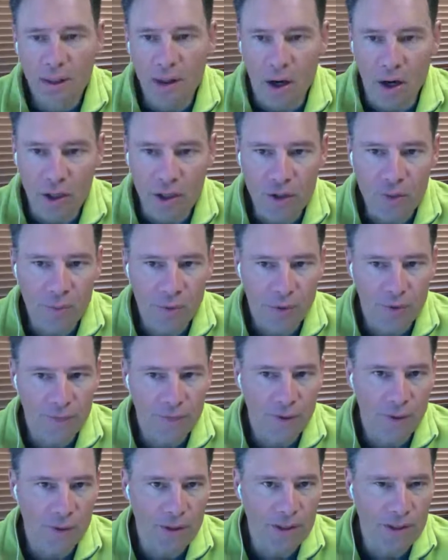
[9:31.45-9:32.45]
Are you more
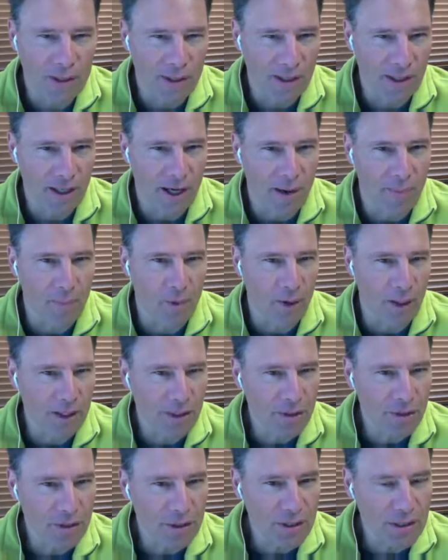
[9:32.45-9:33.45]
focused on the
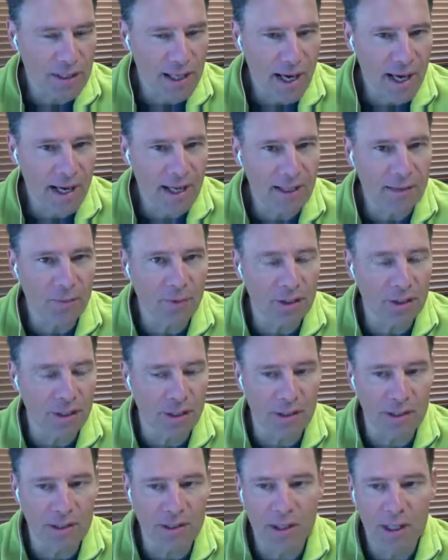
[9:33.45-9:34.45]
operational side, which
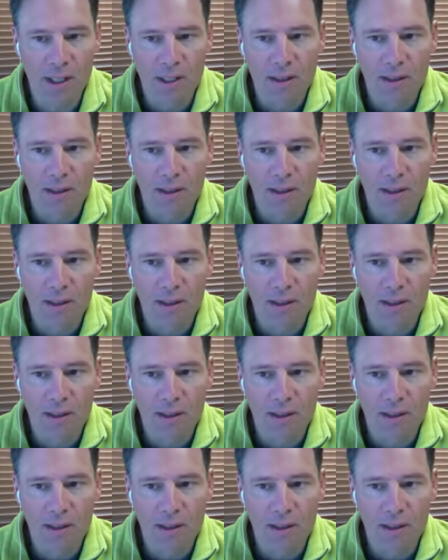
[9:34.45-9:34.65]
is,